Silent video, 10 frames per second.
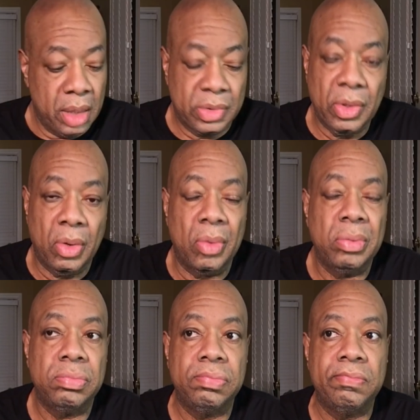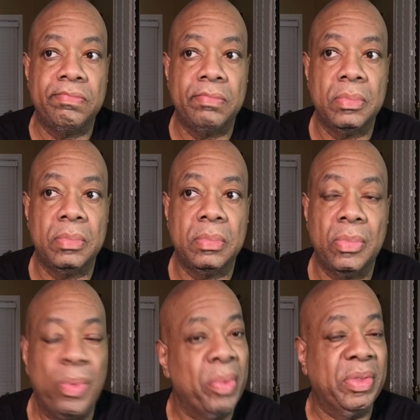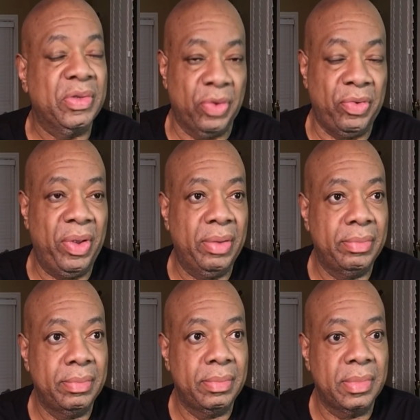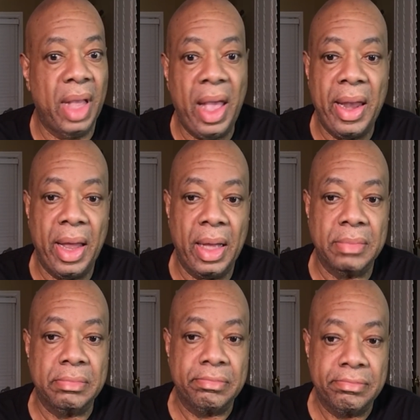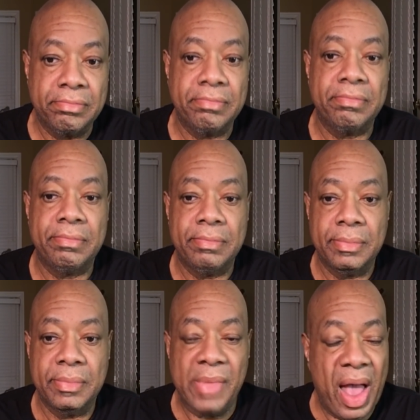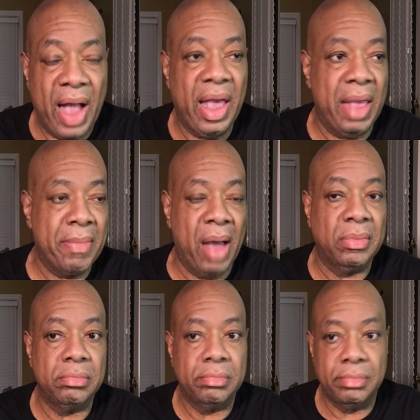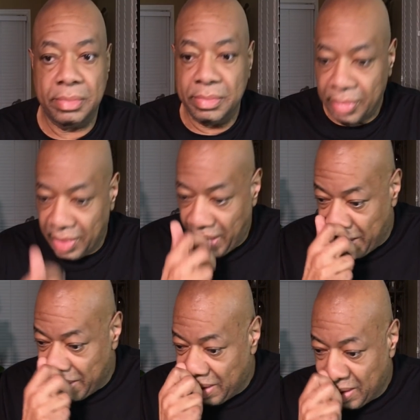we went to surgery. And I came out, and pain, my God.